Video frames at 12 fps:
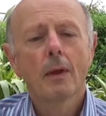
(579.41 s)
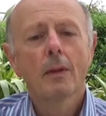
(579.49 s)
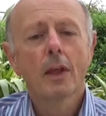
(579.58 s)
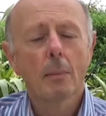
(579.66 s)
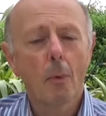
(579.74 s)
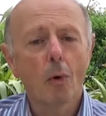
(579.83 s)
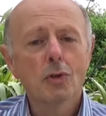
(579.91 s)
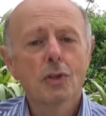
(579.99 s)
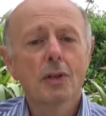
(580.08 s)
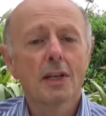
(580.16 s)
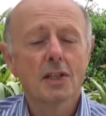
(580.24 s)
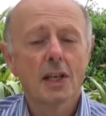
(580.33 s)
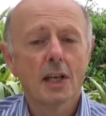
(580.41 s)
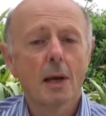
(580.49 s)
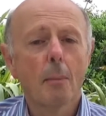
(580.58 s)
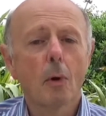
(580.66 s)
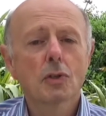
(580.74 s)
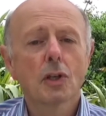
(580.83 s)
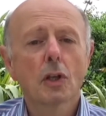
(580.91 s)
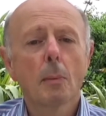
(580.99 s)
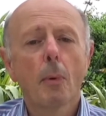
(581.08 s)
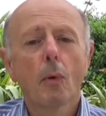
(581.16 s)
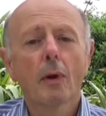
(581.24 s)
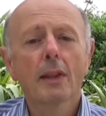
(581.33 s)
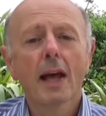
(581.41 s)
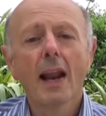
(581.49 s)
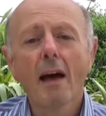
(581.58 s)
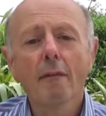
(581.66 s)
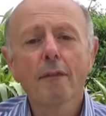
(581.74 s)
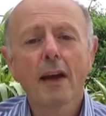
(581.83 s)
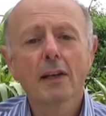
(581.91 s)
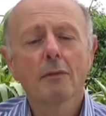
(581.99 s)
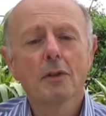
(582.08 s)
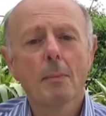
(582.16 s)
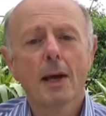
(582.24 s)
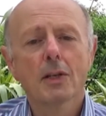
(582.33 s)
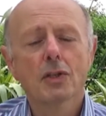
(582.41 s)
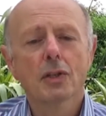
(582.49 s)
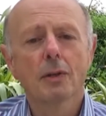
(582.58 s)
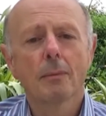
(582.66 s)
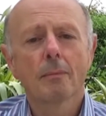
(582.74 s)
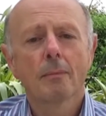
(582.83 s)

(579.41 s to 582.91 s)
The emotion is the emotional component, that affective dimension.